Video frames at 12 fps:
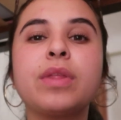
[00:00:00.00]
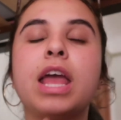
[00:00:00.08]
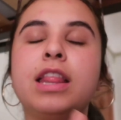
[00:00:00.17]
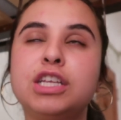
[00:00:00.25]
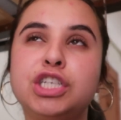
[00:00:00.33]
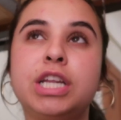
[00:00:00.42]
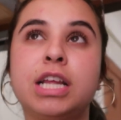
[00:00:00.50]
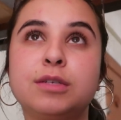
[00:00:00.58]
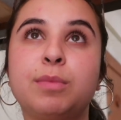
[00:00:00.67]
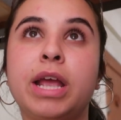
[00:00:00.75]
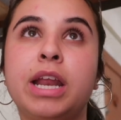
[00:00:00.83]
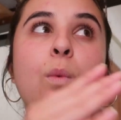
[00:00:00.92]
And then she'd
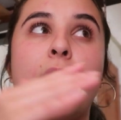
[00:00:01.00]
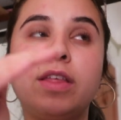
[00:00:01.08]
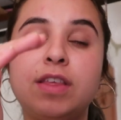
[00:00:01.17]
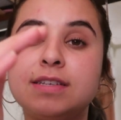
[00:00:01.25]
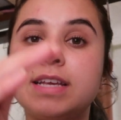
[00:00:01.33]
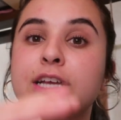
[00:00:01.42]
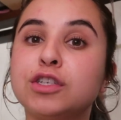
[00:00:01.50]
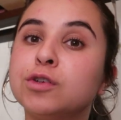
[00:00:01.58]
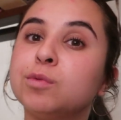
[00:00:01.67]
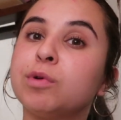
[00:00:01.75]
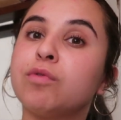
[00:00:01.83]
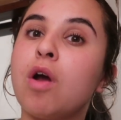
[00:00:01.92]
explain why these
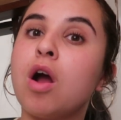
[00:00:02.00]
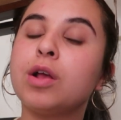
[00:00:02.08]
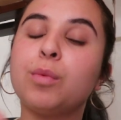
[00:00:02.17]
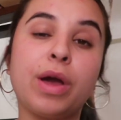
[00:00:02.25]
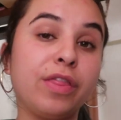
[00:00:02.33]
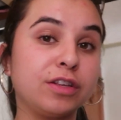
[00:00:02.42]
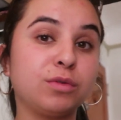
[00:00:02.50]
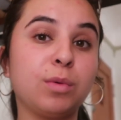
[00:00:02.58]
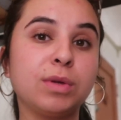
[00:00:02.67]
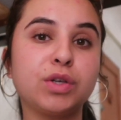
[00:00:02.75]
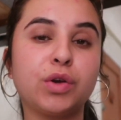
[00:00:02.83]
answers were wrong and why this one was